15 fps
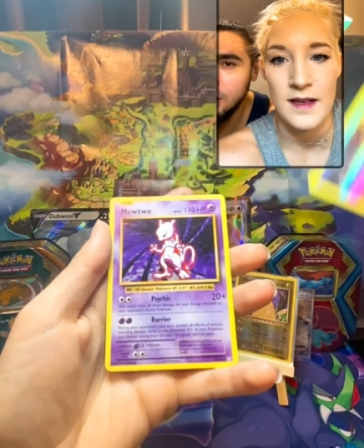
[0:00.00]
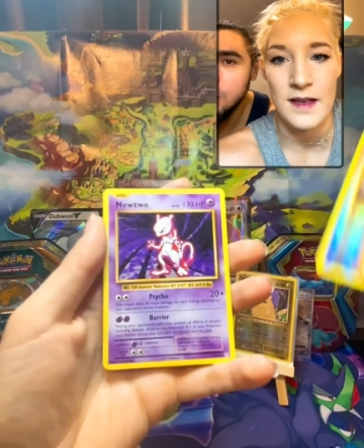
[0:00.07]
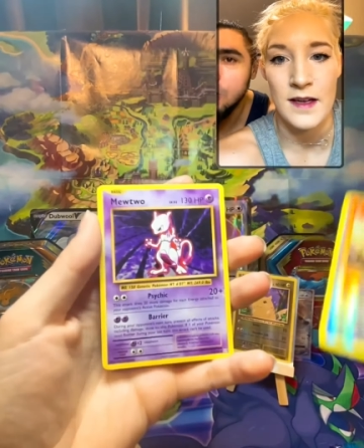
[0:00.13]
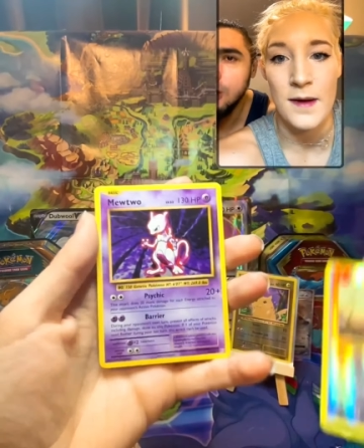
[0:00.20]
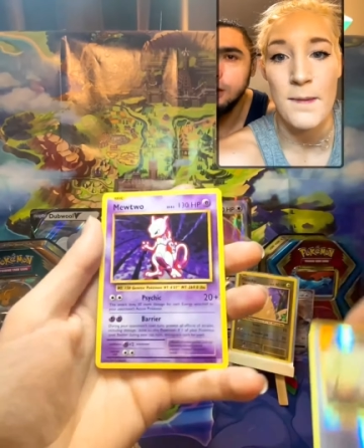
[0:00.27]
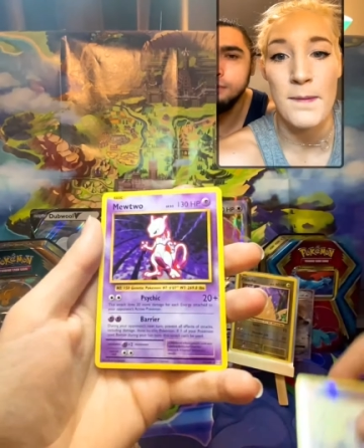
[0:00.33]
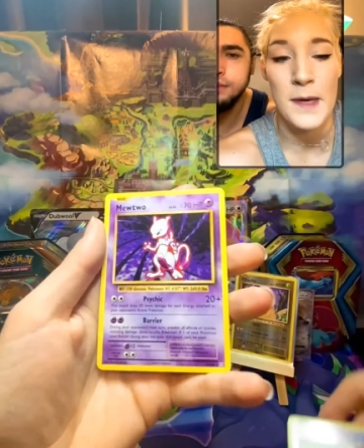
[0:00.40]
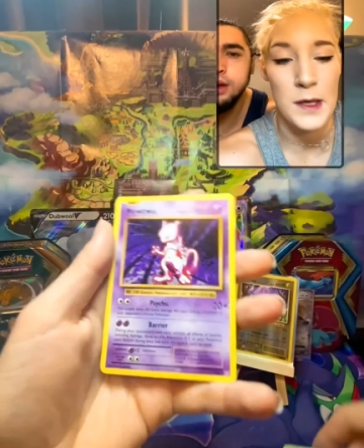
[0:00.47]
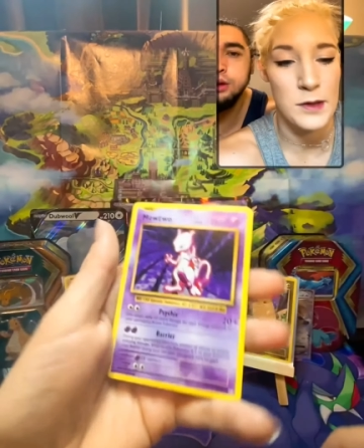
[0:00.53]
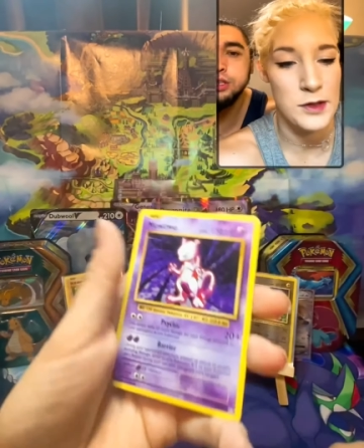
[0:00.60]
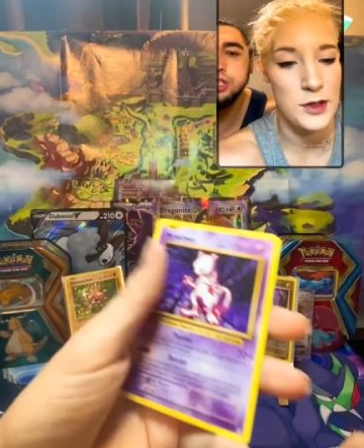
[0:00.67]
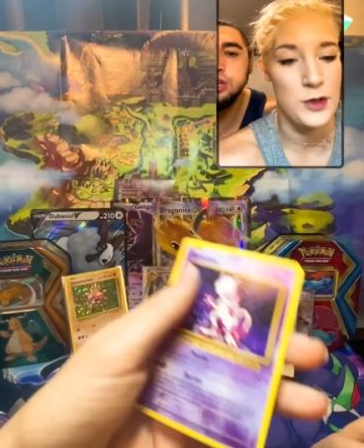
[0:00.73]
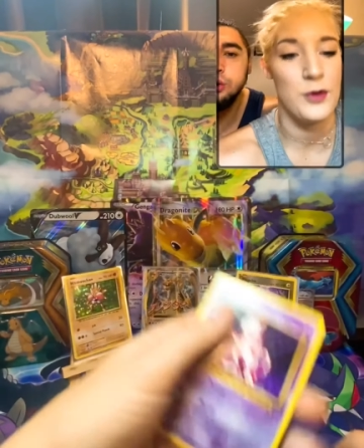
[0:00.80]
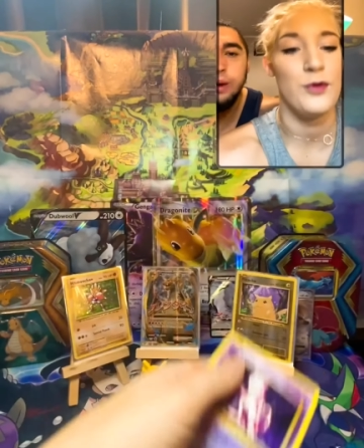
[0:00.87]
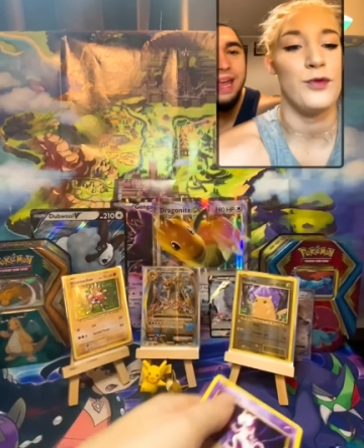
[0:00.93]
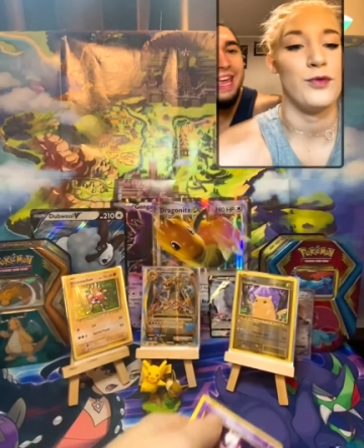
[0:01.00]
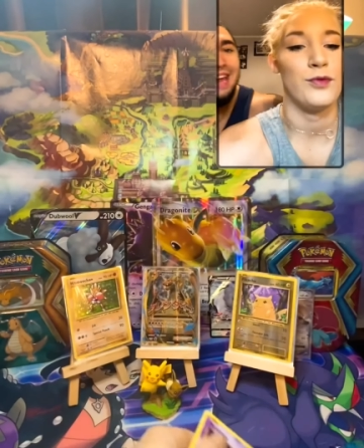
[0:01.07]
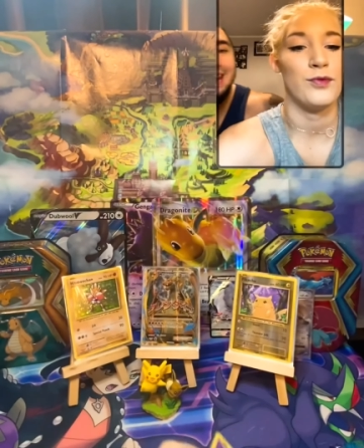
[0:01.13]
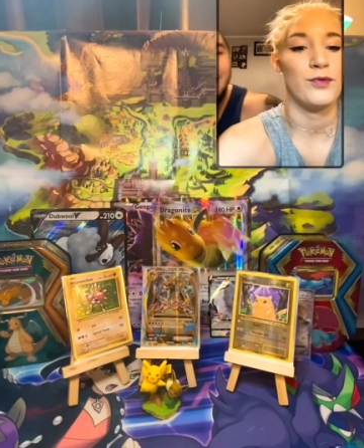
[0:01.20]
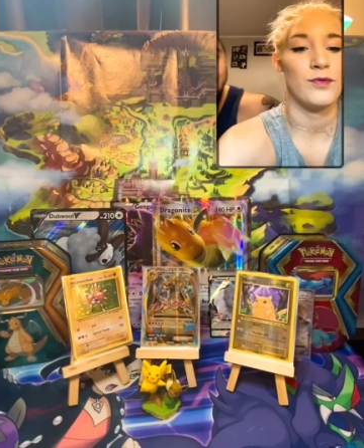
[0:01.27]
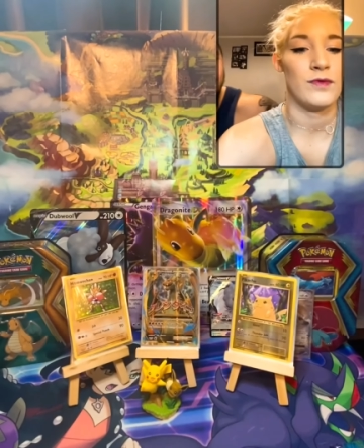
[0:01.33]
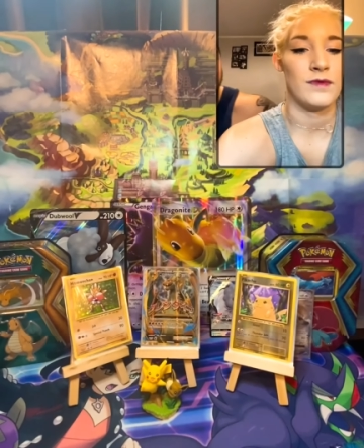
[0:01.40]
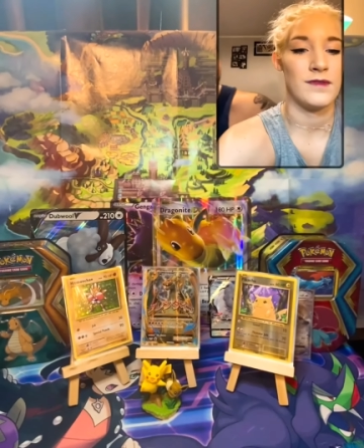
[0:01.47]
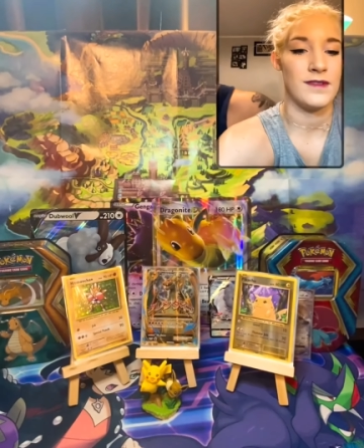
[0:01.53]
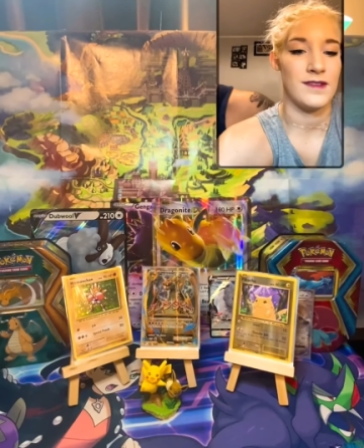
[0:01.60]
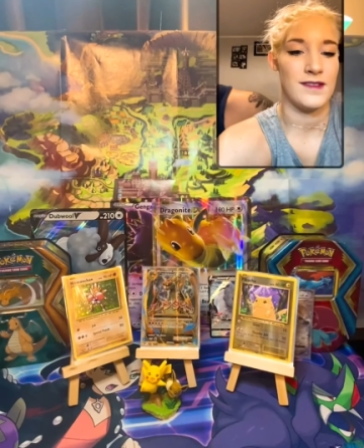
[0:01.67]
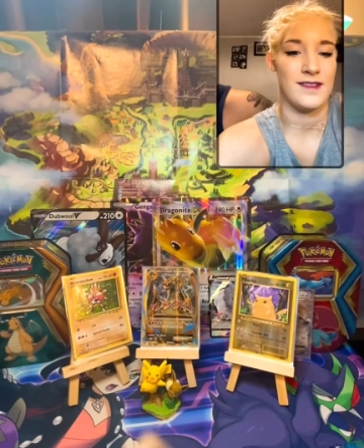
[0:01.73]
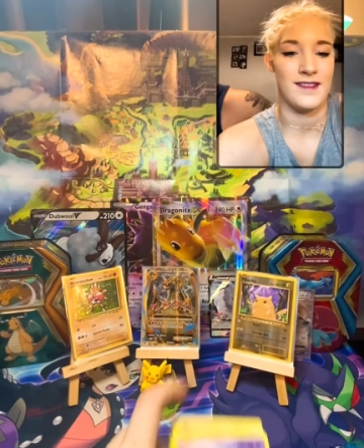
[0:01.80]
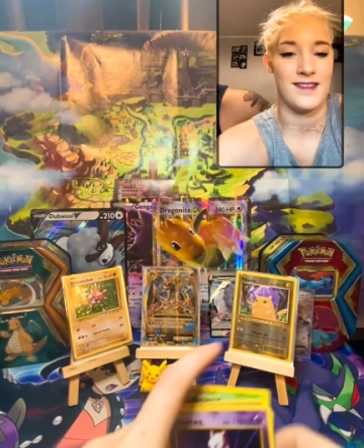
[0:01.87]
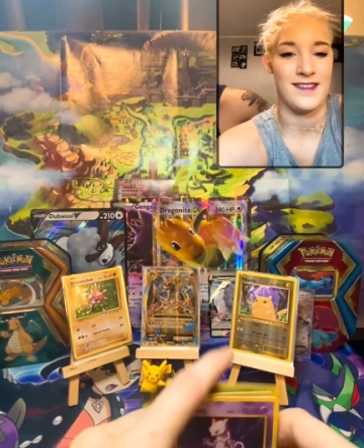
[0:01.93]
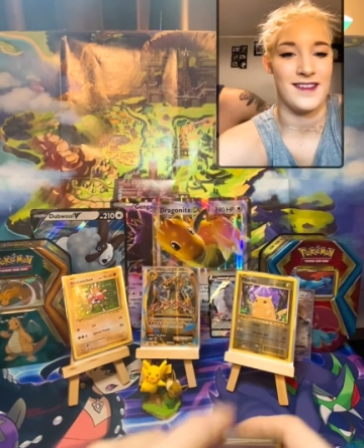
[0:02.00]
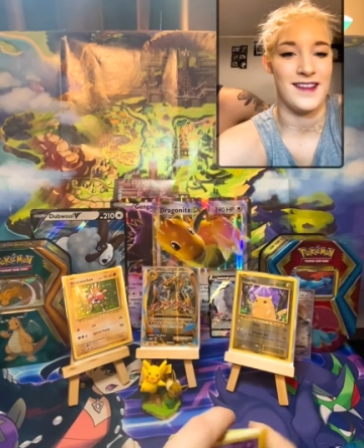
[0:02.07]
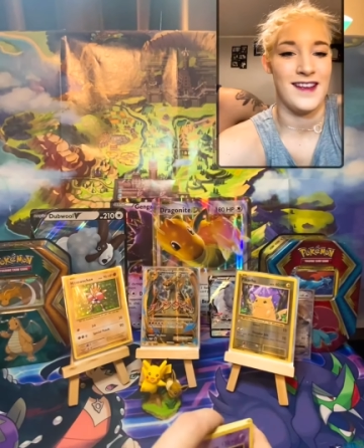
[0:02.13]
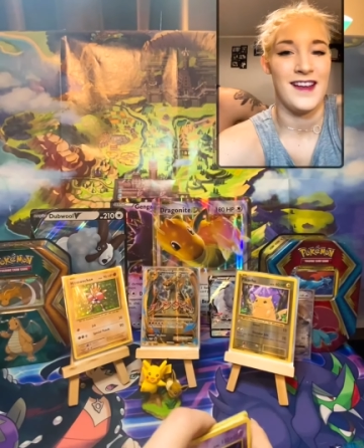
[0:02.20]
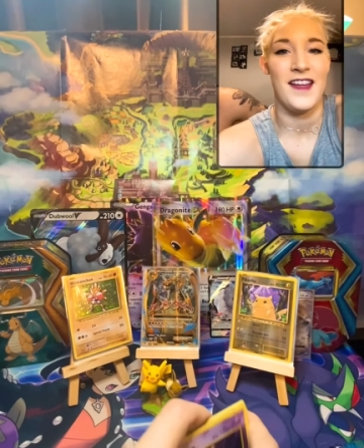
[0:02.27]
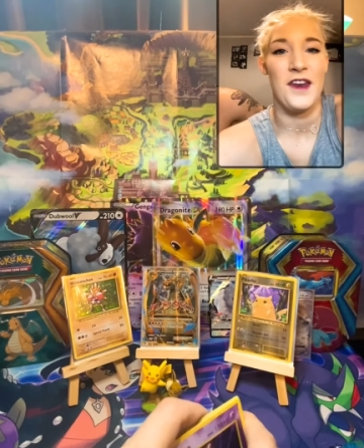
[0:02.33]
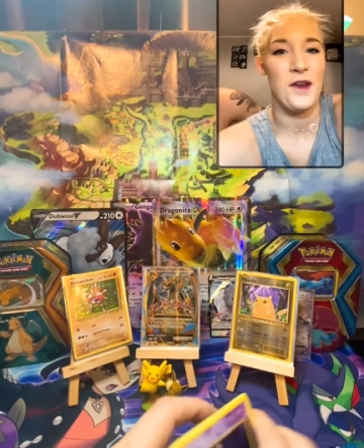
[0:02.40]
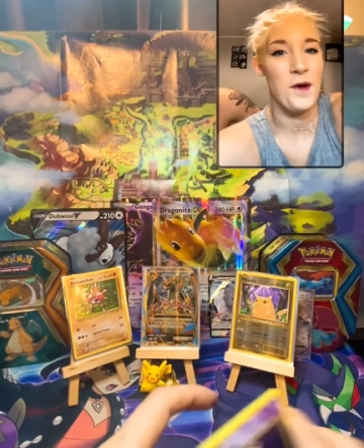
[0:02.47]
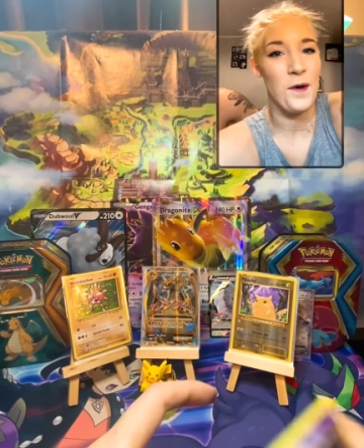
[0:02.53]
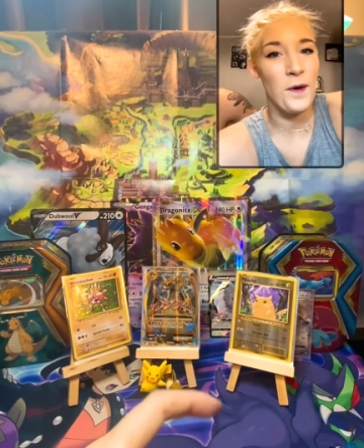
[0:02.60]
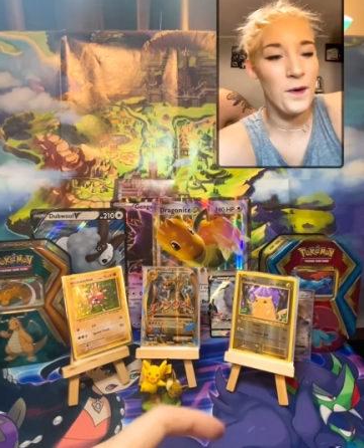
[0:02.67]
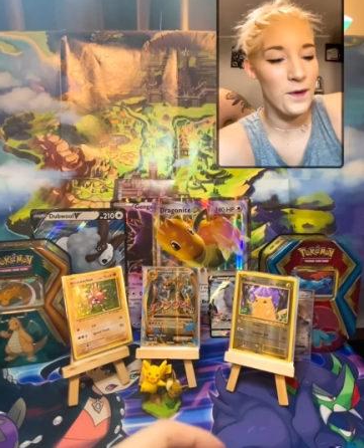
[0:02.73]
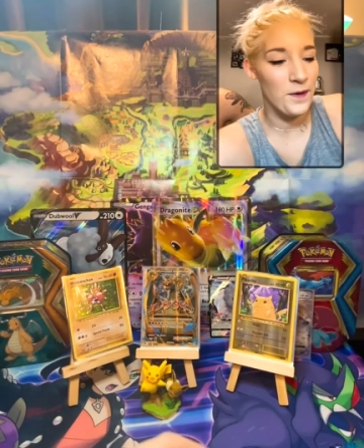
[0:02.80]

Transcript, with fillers: Mewtwo, Mewtwo. we can never get that holographic or reverse.